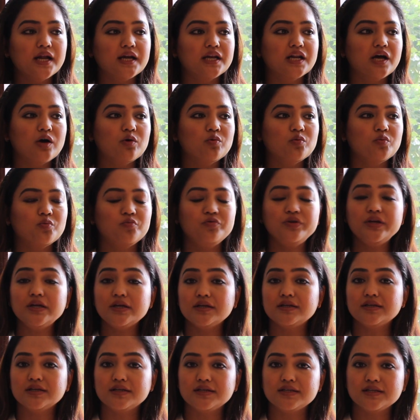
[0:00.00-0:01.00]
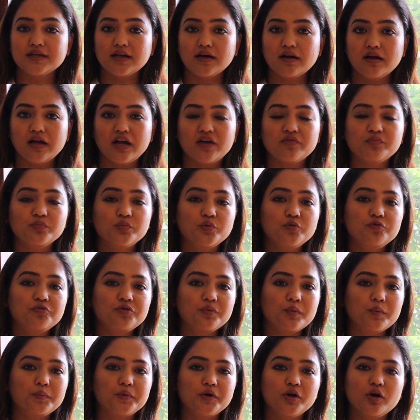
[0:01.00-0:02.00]
Now, we in India have moved
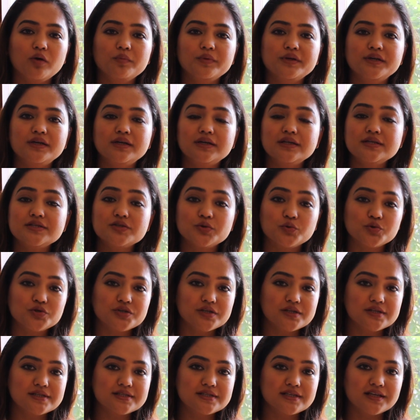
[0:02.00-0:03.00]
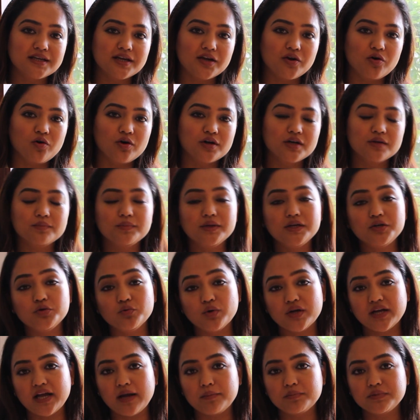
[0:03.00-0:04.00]
from a predominantly socialistic economy to
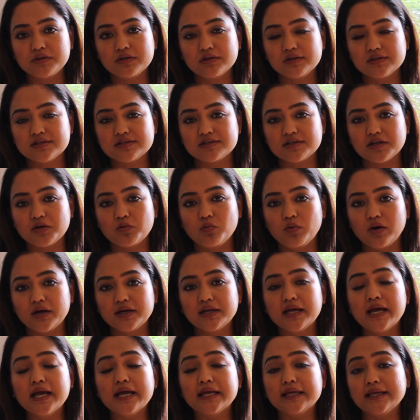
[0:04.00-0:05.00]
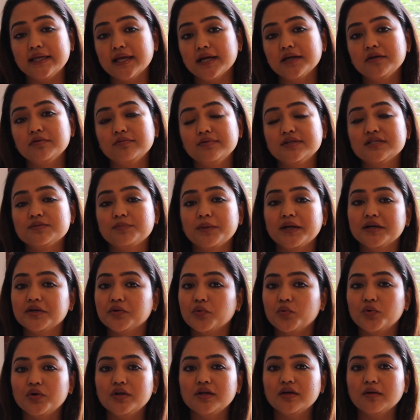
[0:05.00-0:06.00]
a capitalistic one, yet we spend
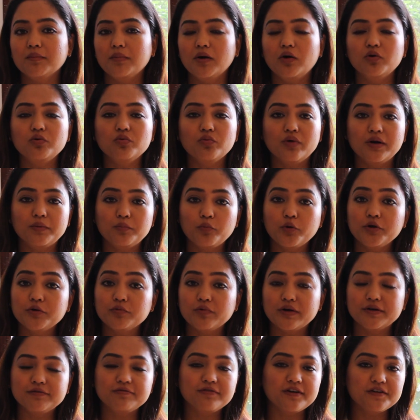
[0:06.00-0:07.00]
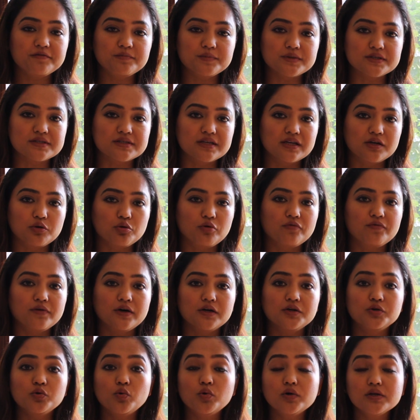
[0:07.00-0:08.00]
only about 1.15% of
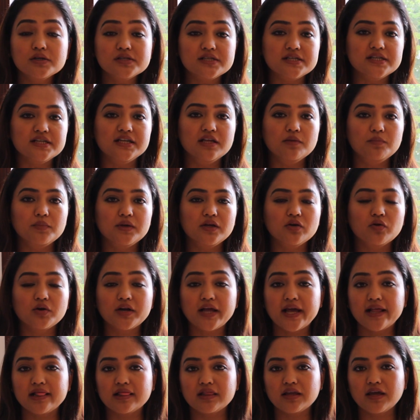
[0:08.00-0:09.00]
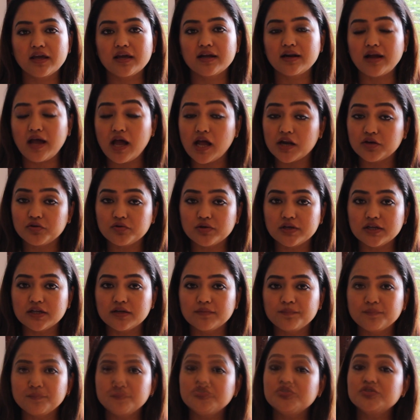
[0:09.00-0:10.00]
our total GDP on healthcare
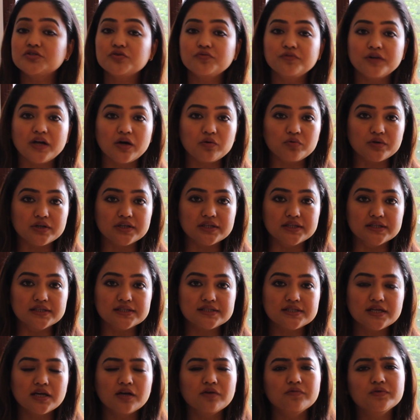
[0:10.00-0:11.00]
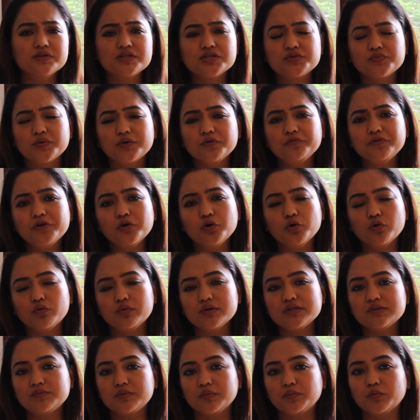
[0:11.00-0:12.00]
annually, as of now at least, which is one of the
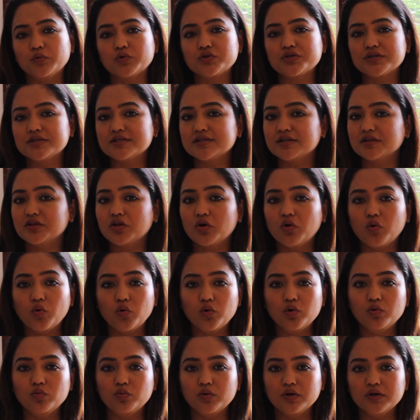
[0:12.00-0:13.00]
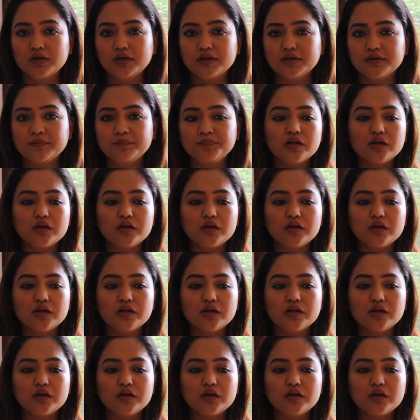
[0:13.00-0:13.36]
lowest proportions in the whole world.